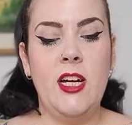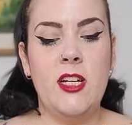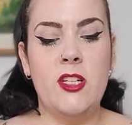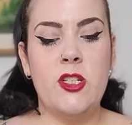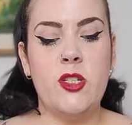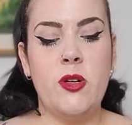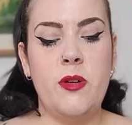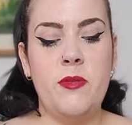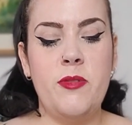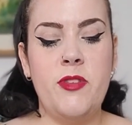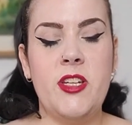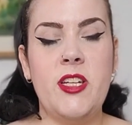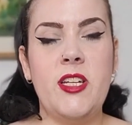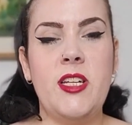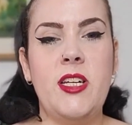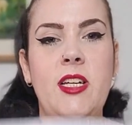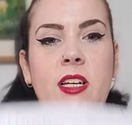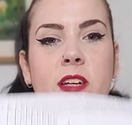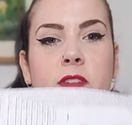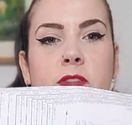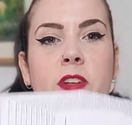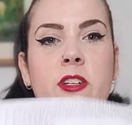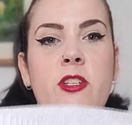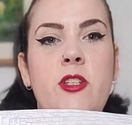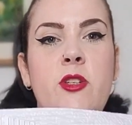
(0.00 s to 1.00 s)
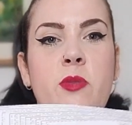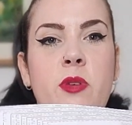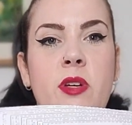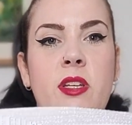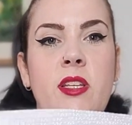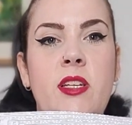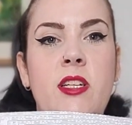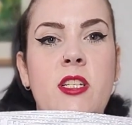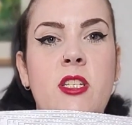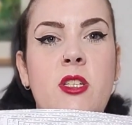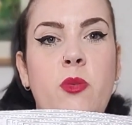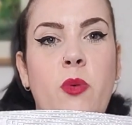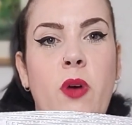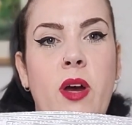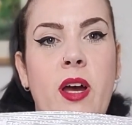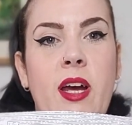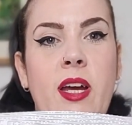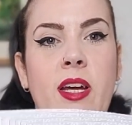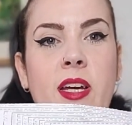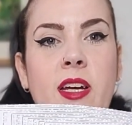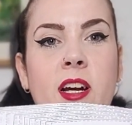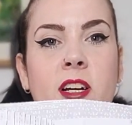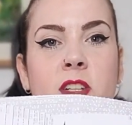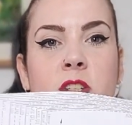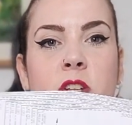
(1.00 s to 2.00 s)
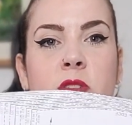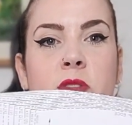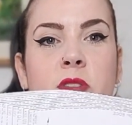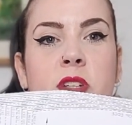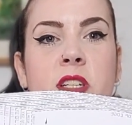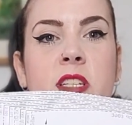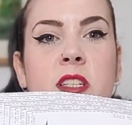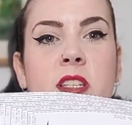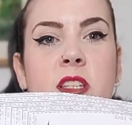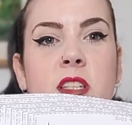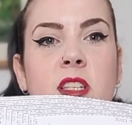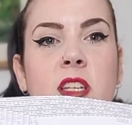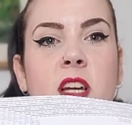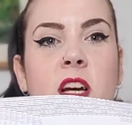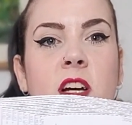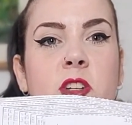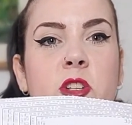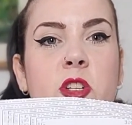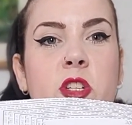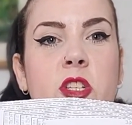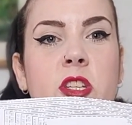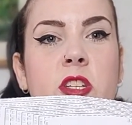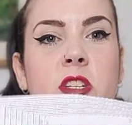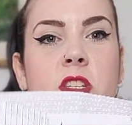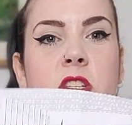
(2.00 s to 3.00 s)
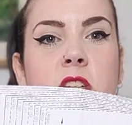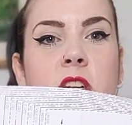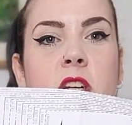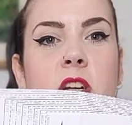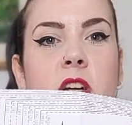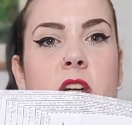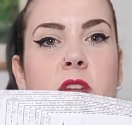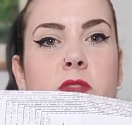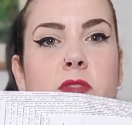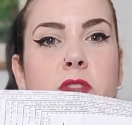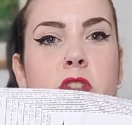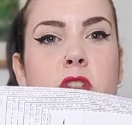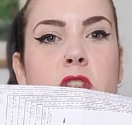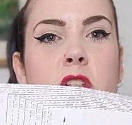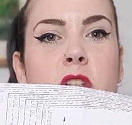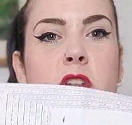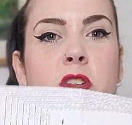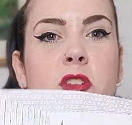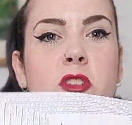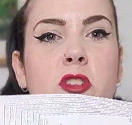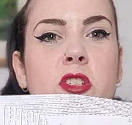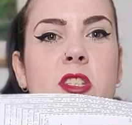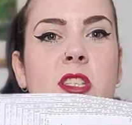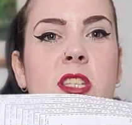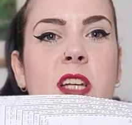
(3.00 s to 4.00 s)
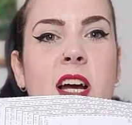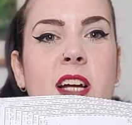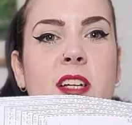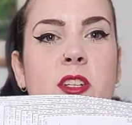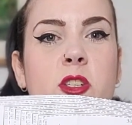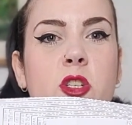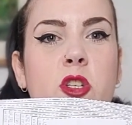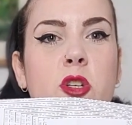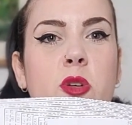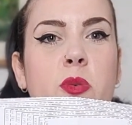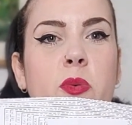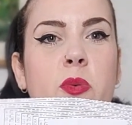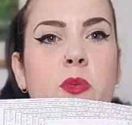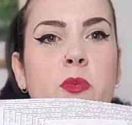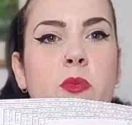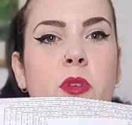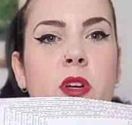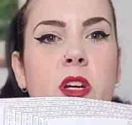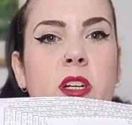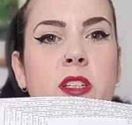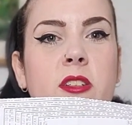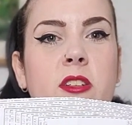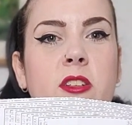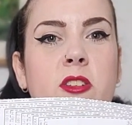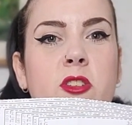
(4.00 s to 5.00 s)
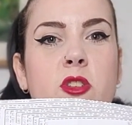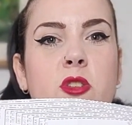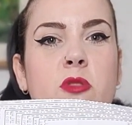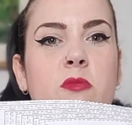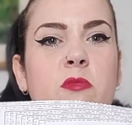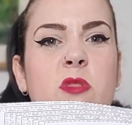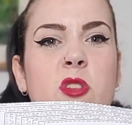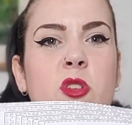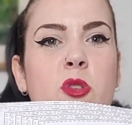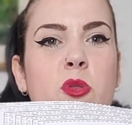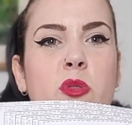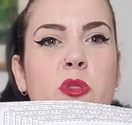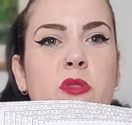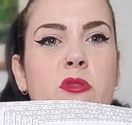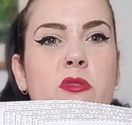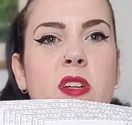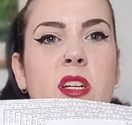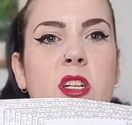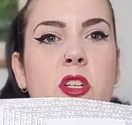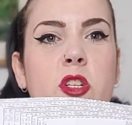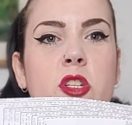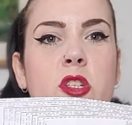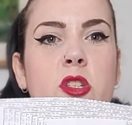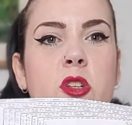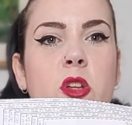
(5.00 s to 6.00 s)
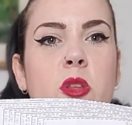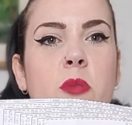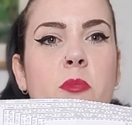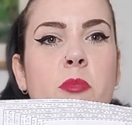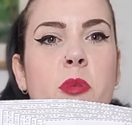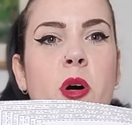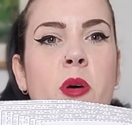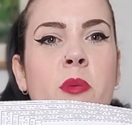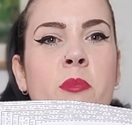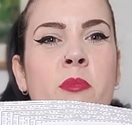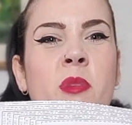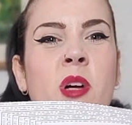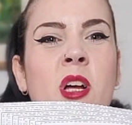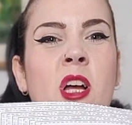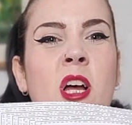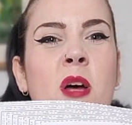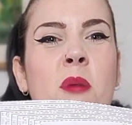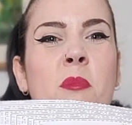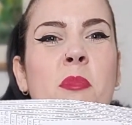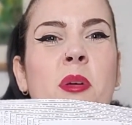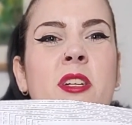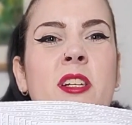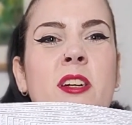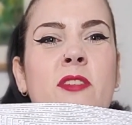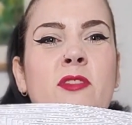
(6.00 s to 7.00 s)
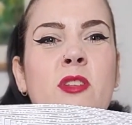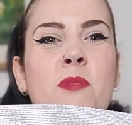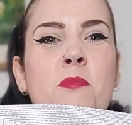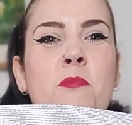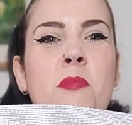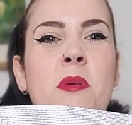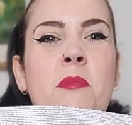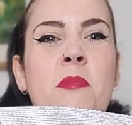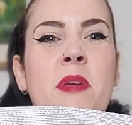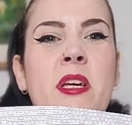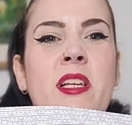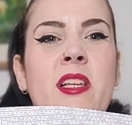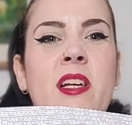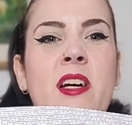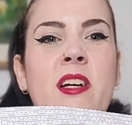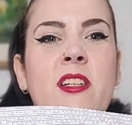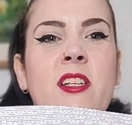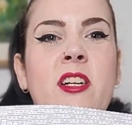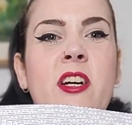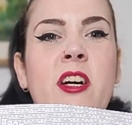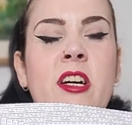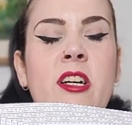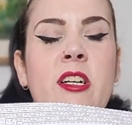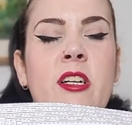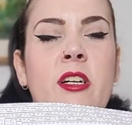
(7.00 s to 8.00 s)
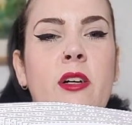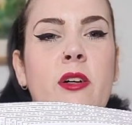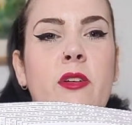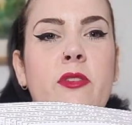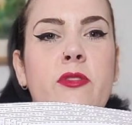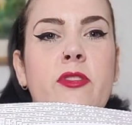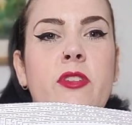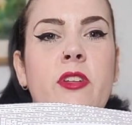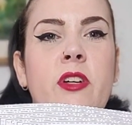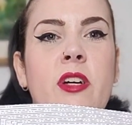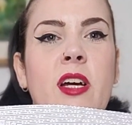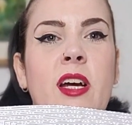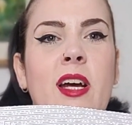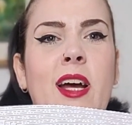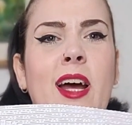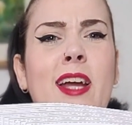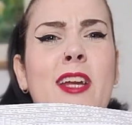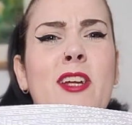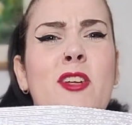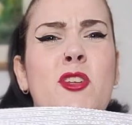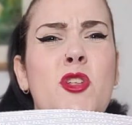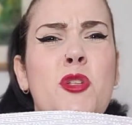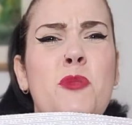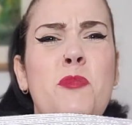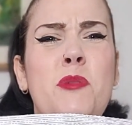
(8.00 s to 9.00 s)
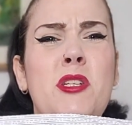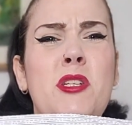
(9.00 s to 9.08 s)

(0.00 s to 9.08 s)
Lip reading: So I'm thinking if I do it this way, I don't need to touch this curve, because I could just add 2 or 3 inches on the bottom, but I'd have to mimic that curve and it'd just